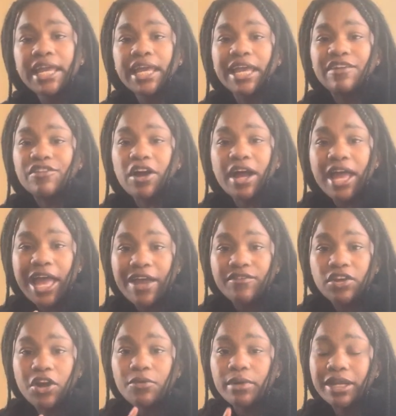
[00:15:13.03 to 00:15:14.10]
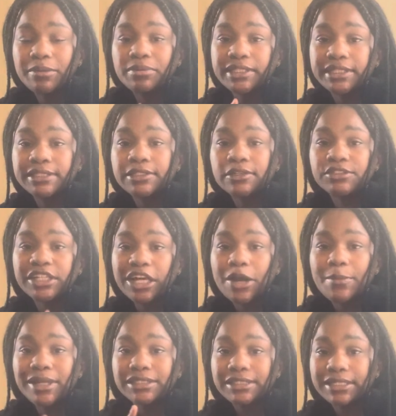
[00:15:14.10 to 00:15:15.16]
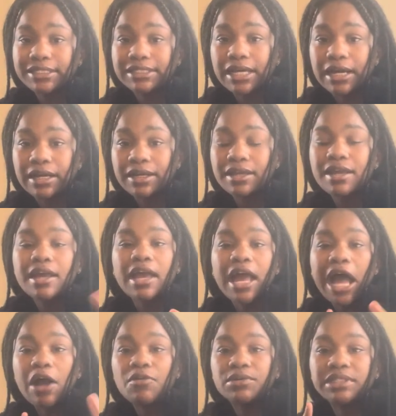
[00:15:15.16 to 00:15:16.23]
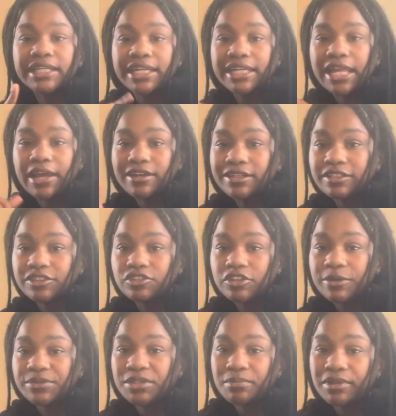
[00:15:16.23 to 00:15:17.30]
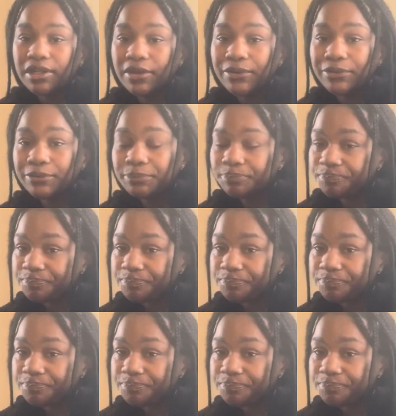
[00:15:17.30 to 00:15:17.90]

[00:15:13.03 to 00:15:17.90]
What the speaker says: If y'all haven't already, please go check out my TikTok. I will link it down in the description below.